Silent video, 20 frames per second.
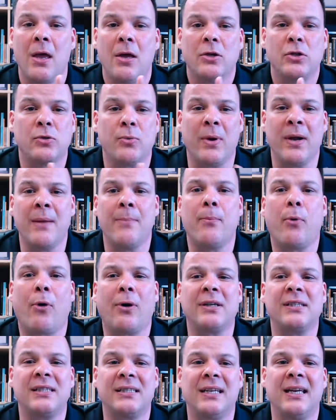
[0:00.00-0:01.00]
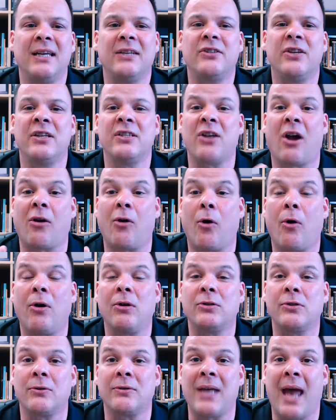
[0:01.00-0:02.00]
Swedenborg's teachings are
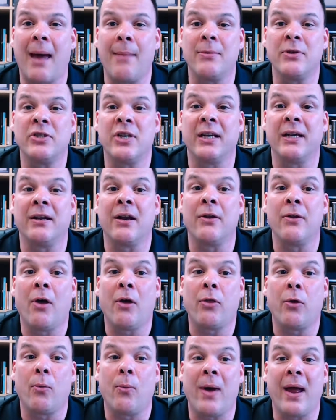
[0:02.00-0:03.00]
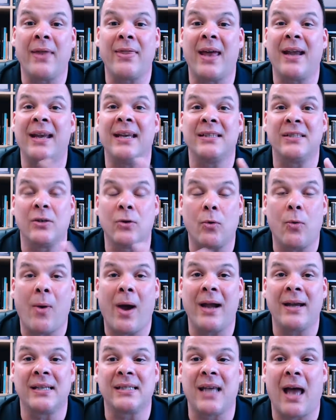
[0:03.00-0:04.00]
also damaging in another way that isn't
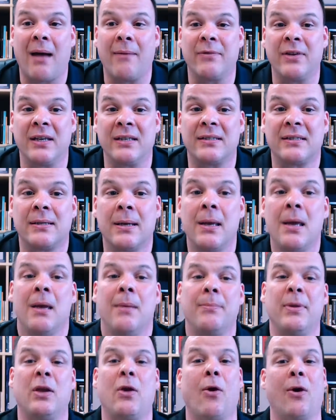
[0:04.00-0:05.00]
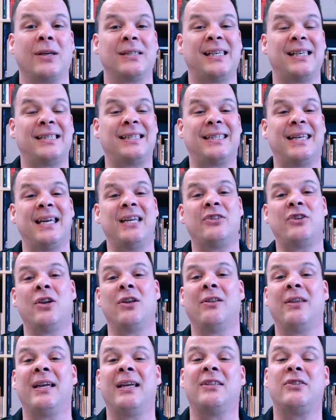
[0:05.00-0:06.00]
quite as obvious, because his
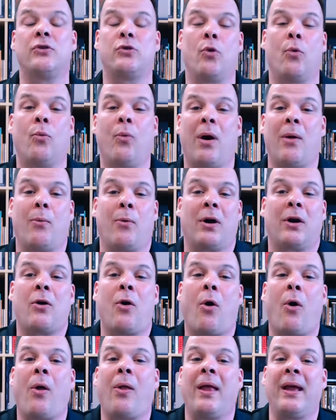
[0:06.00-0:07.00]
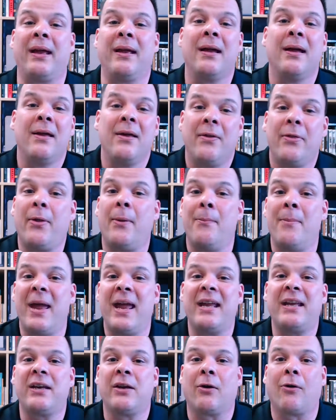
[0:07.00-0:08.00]
teaching leads to what we're calling the
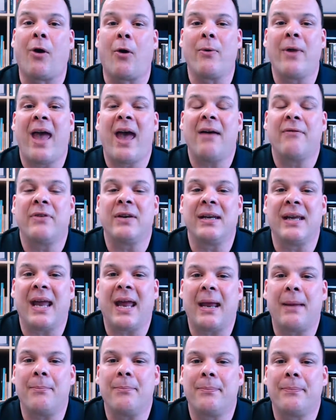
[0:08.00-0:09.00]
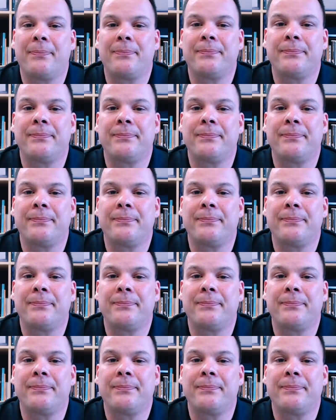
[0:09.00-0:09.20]
make your own heaven game.